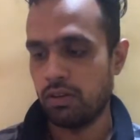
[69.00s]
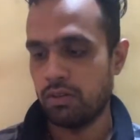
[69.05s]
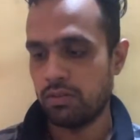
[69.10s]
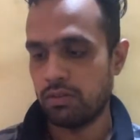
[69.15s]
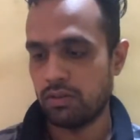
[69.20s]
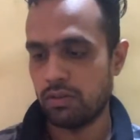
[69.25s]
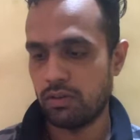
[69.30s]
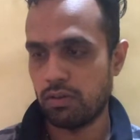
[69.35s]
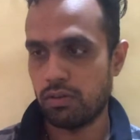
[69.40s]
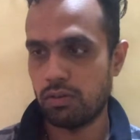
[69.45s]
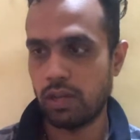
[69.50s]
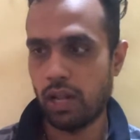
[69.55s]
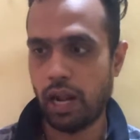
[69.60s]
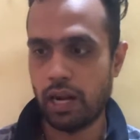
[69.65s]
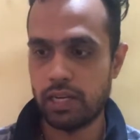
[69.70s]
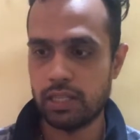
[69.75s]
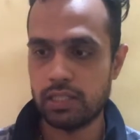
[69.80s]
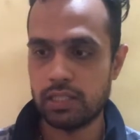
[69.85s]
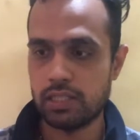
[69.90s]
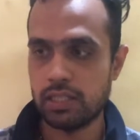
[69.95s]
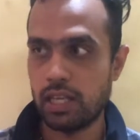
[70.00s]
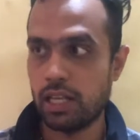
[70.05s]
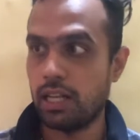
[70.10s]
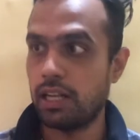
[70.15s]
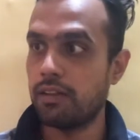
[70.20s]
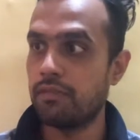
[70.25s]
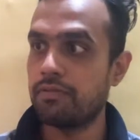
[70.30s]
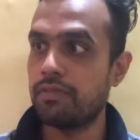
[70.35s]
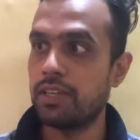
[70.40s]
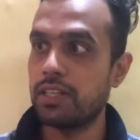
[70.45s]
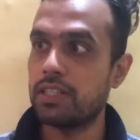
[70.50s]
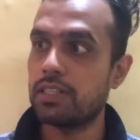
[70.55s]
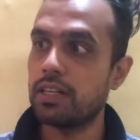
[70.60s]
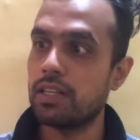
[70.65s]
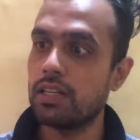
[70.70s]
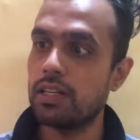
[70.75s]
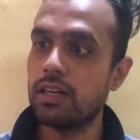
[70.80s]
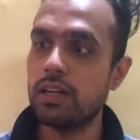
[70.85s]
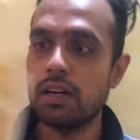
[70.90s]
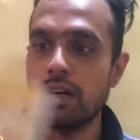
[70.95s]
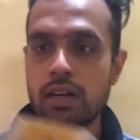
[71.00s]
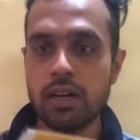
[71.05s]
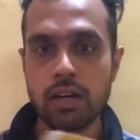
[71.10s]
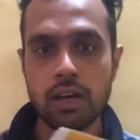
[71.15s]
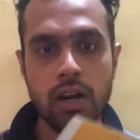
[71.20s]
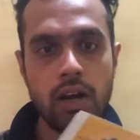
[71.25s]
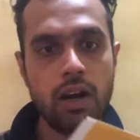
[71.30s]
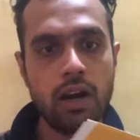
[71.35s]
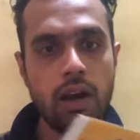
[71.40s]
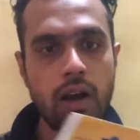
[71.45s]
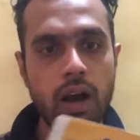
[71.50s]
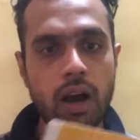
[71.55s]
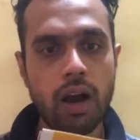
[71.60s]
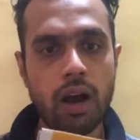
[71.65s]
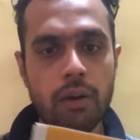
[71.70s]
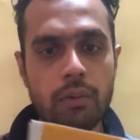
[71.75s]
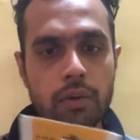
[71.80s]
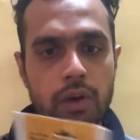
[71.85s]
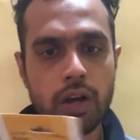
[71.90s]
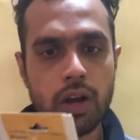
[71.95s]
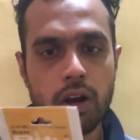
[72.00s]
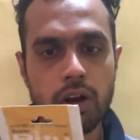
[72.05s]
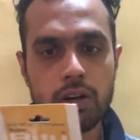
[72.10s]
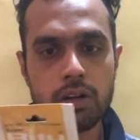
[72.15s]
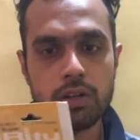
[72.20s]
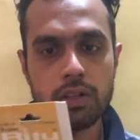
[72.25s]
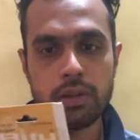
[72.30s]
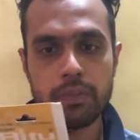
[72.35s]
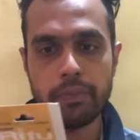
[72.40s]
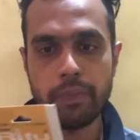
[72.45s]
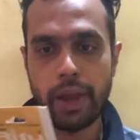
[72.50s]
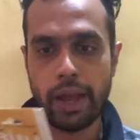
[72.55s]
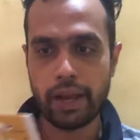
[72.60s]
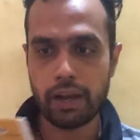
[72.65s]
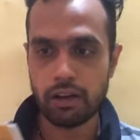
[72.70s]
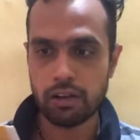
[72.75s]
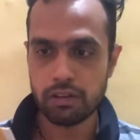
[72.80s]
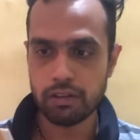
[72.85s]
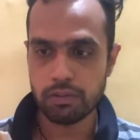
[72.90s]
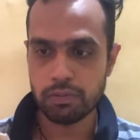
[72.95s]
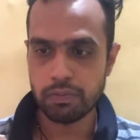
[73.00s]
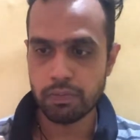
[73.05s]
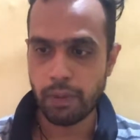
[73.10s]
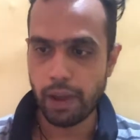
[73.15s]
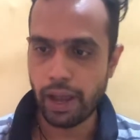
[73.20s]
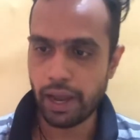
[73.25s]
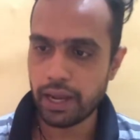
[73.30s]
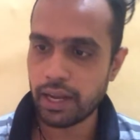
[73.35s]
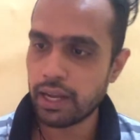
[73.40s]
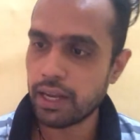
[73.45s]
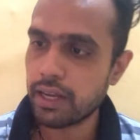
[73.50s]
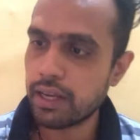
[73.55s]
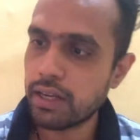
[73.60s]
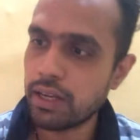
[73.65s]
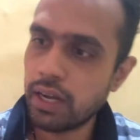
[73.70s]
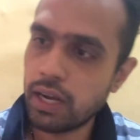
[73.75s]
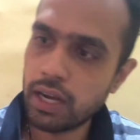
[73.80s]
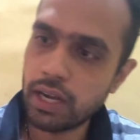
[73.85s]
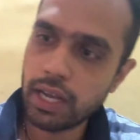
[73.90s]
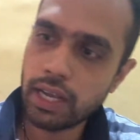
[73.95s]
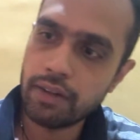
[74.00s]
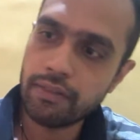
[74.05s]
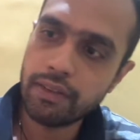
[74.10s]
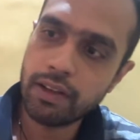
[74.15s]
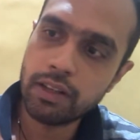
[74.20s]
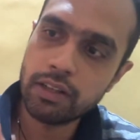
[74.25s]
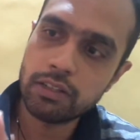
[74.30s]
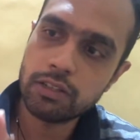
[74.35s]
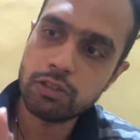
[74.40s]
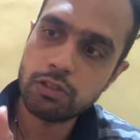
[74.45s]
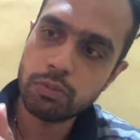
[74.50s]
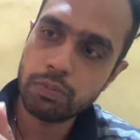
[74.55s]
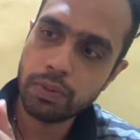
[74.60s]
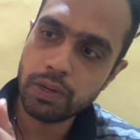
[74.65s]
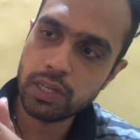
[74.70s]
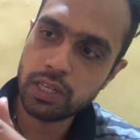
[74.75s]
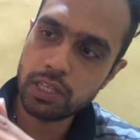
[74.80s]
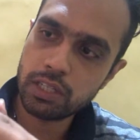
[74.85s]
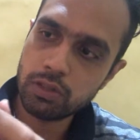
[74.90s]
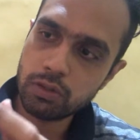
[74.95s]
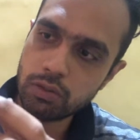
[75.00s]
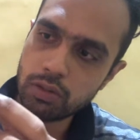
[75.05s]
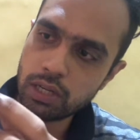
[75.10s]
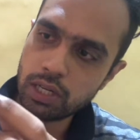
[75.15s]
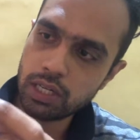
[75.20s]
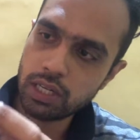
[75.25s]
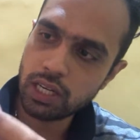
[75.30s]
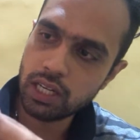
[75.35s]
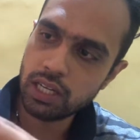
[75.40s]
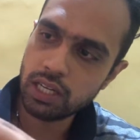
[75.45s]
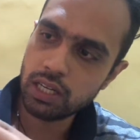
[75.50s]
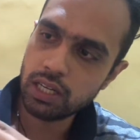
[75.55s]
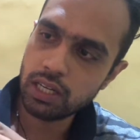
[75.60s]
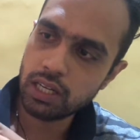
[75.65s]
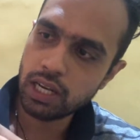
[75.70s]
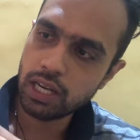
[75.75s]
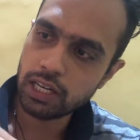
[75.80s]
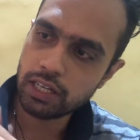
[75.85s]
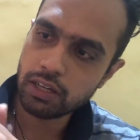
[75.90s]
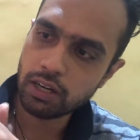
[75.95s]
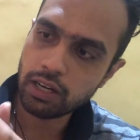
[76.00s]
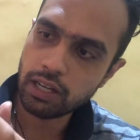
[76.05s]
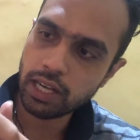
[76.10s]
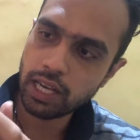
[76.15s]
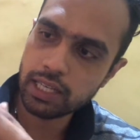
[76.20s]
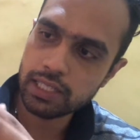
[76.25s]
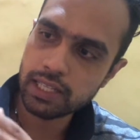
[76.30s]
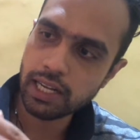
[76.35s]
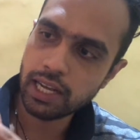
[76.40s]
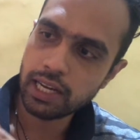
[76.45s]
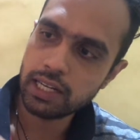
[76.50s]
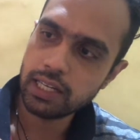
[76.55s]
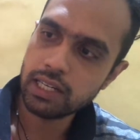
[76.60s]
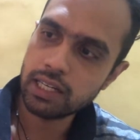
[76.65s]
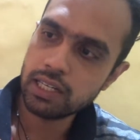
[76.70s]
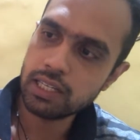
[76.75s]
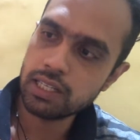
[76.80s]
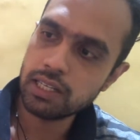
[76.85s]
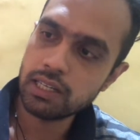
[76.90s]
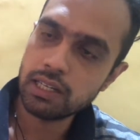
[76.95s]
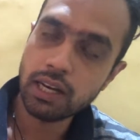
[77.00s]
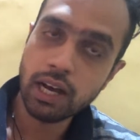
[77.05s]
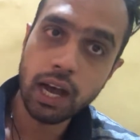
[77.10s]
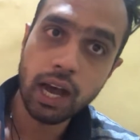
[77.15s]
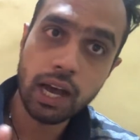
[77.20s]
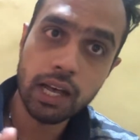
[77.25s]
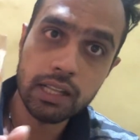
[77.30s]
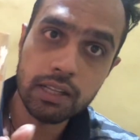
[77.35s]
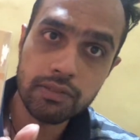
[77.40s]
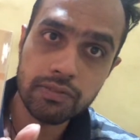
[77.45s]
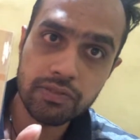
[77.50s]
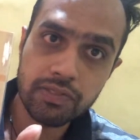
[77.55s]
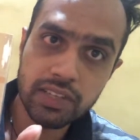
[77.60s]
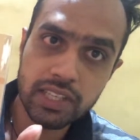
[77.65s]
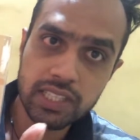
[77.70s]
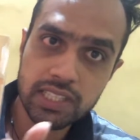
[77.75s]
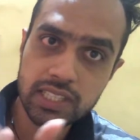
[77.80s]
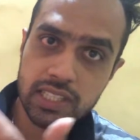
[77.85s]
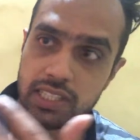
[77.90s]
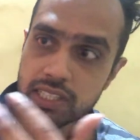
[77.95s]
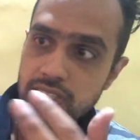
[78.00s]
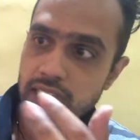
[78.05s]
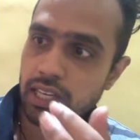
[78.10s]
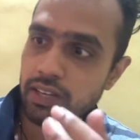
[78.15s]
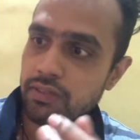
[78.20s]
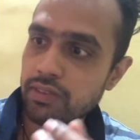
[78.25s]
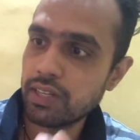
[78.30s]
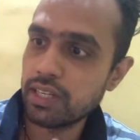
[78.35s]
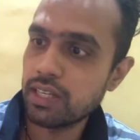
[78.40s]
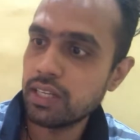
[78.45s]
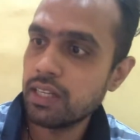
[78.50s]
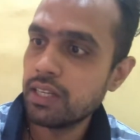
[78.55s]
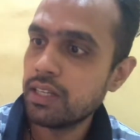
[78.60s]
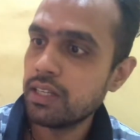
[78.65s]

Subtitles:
So that is the salient feature here. Moving on to the back of the pack, again we have Super Ritu written here, electronic gas lighter. Here are the features given.